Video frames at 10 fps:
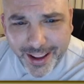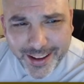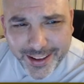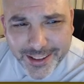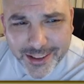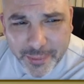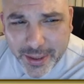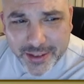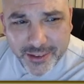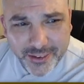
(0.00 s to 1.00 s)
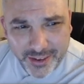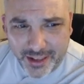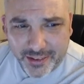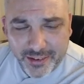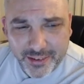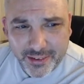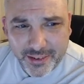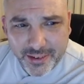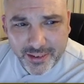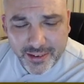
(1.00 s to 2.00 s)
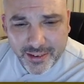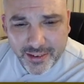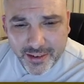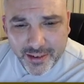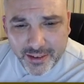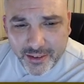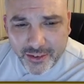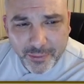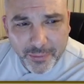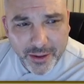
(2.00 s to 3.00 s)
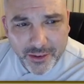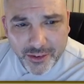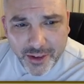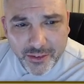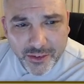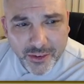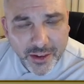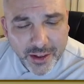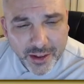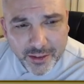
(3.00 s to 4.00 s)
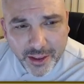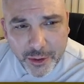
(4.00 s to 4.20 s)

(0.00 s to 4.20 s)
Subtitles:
It doesn't make sense. It doesn't make sense that